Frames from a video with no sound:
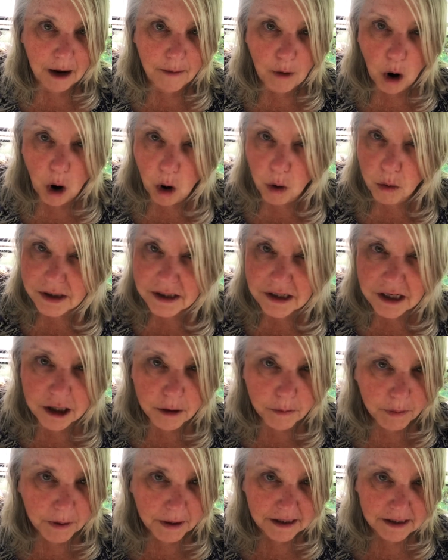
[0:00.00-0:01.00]
I'm always going
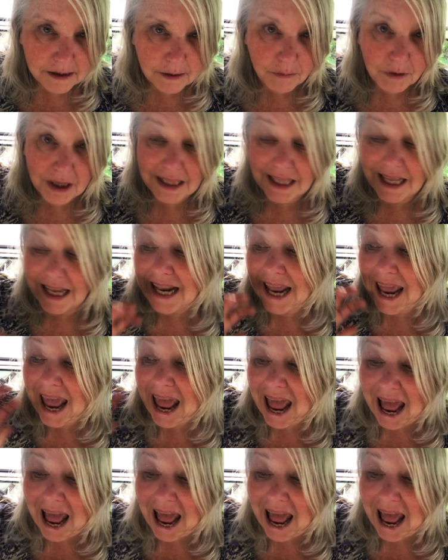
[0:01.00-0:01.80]
to pick something that